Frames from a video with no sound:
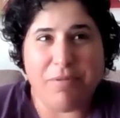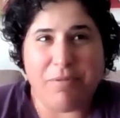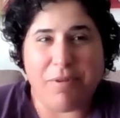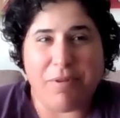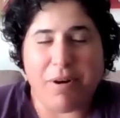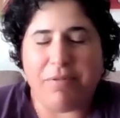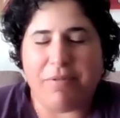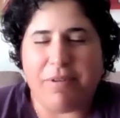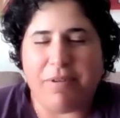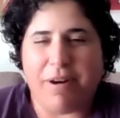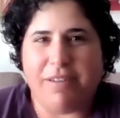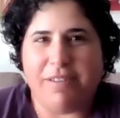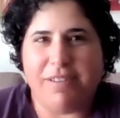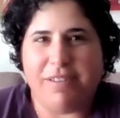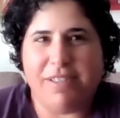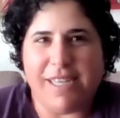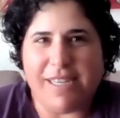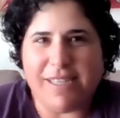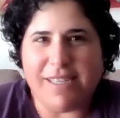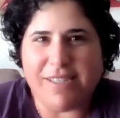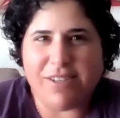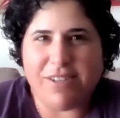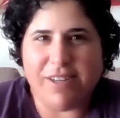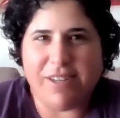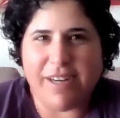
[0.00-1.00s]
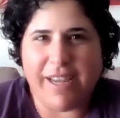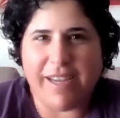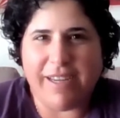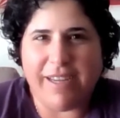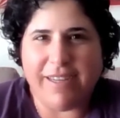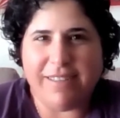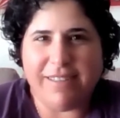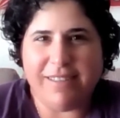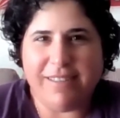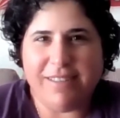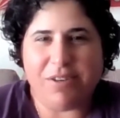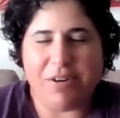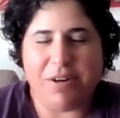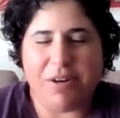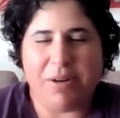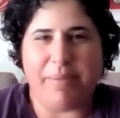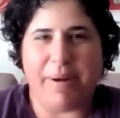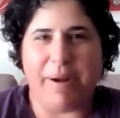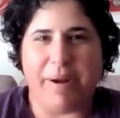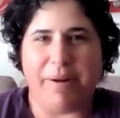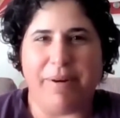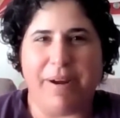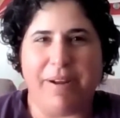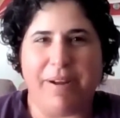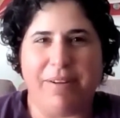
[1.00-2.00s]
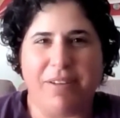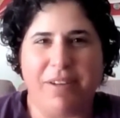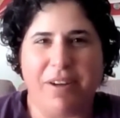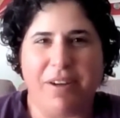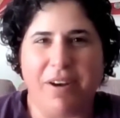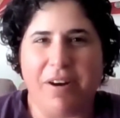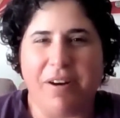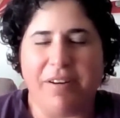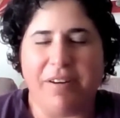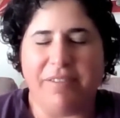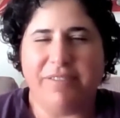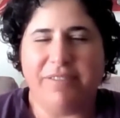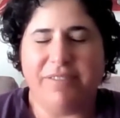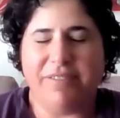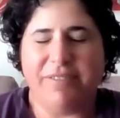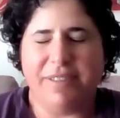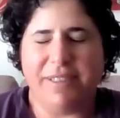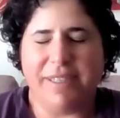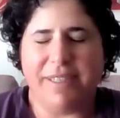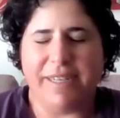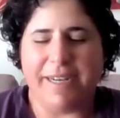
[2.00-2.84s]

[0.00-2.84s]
roadrunners yesterday during my round of golf.